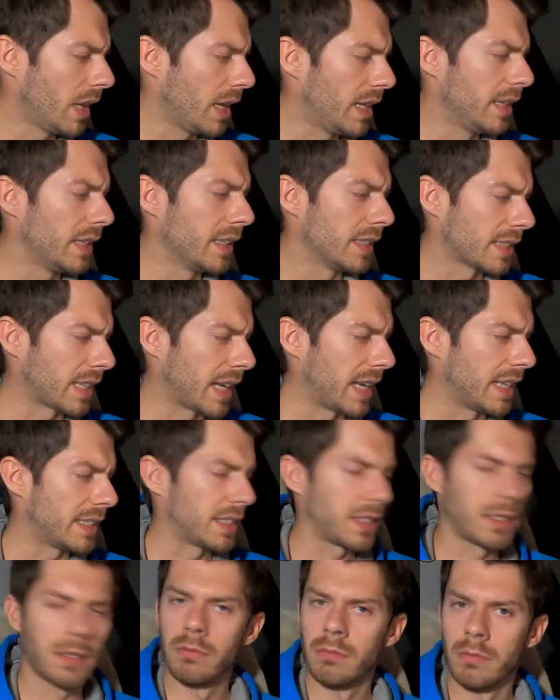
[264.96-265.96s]
in this
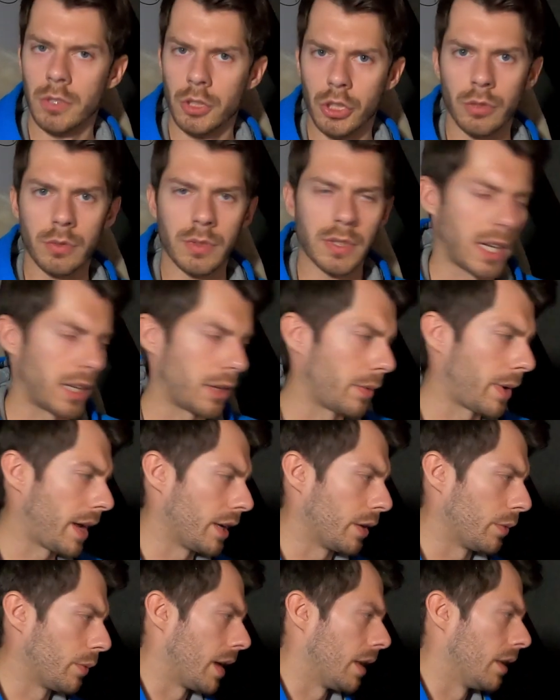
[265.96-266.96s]
case, shoe's kind of
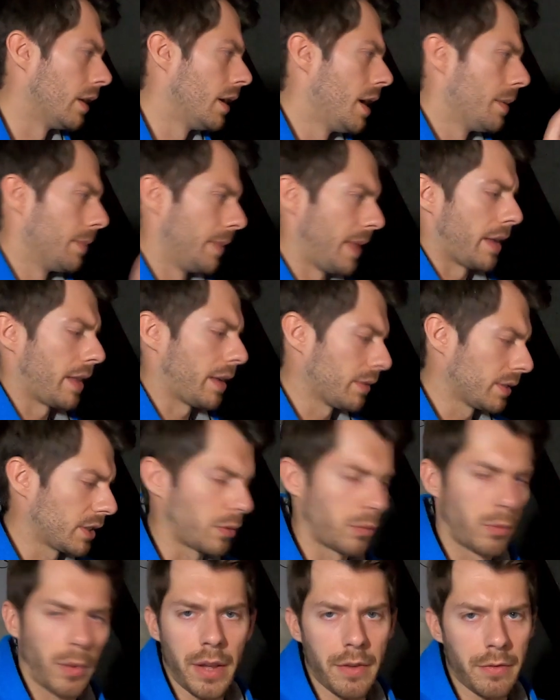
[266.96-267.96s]
riding well. Now, that was
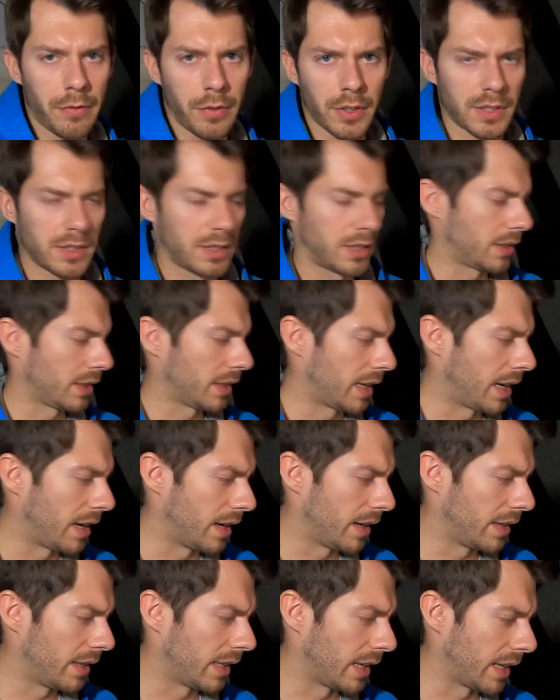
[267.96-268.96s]
the right foot,
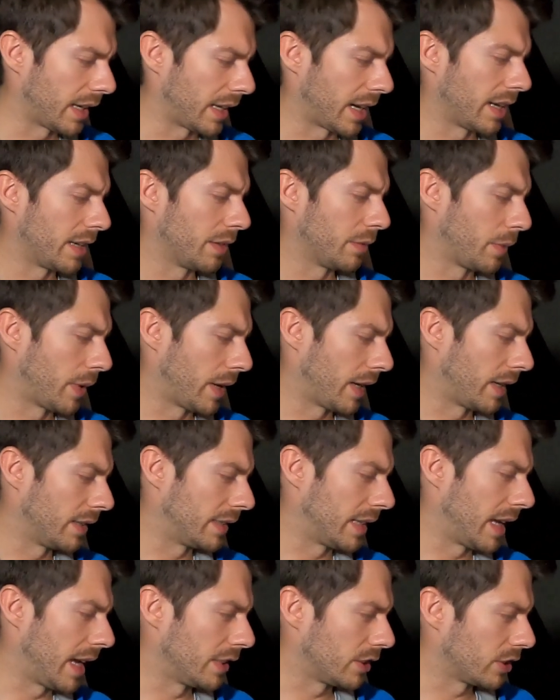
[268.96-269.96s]
and then I kind of went on
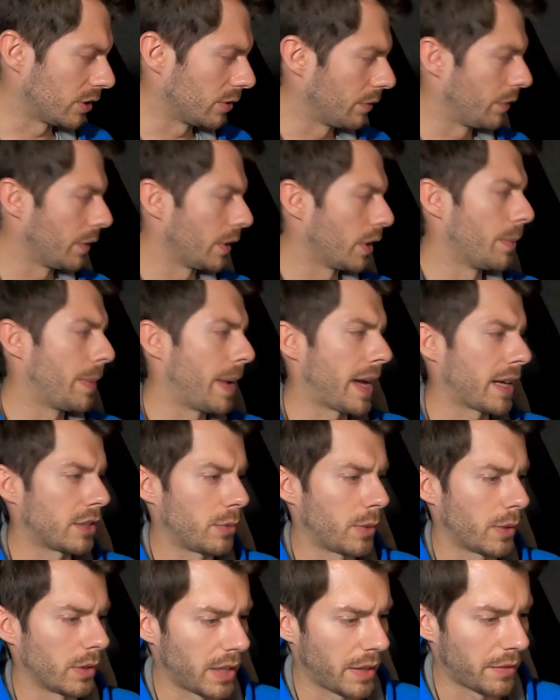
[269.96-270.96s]
a tangent. If we go back
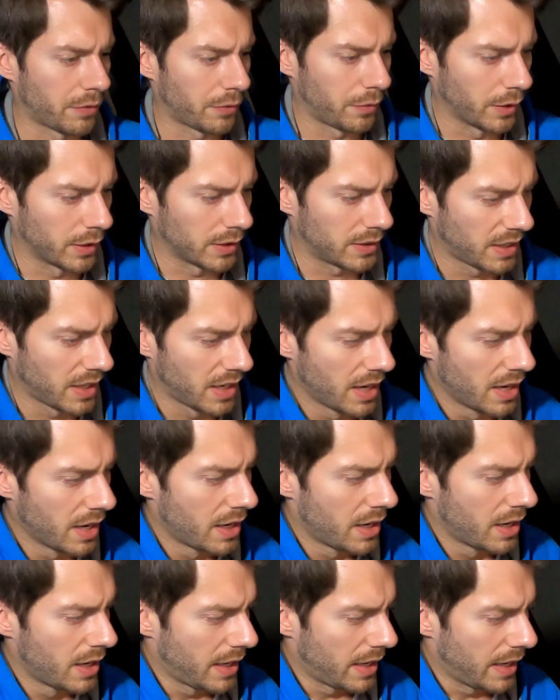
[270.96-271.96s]
to our left foot,
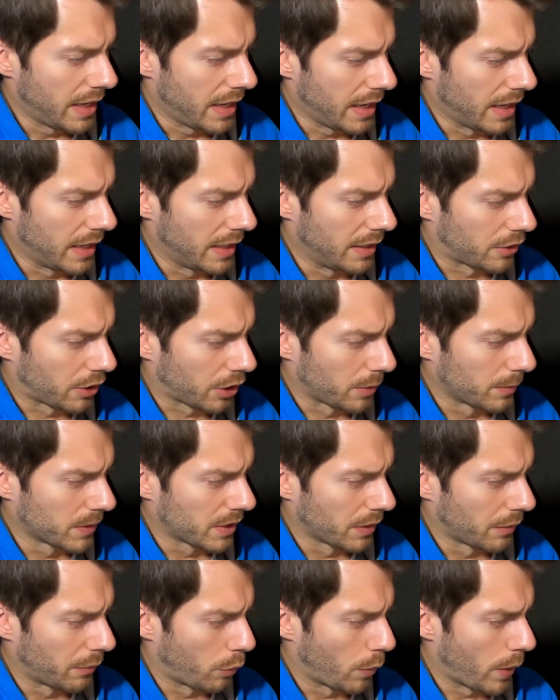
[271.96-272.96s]
in
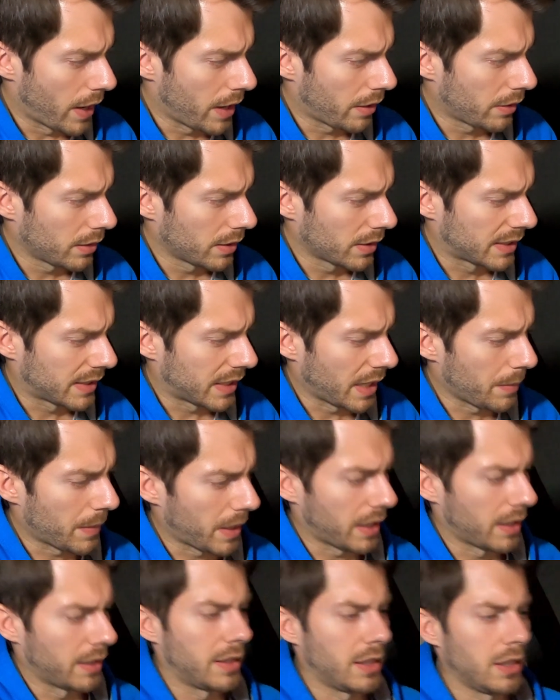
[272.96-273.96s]
terms of wear, same
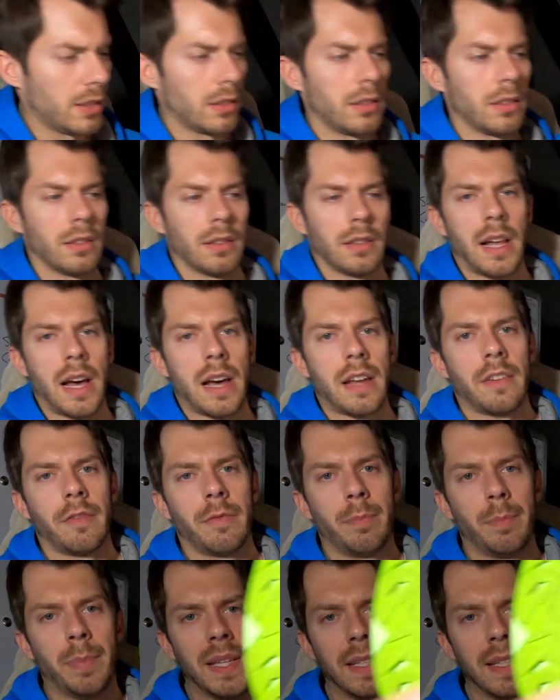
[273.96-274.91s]
kind of deal. A lot of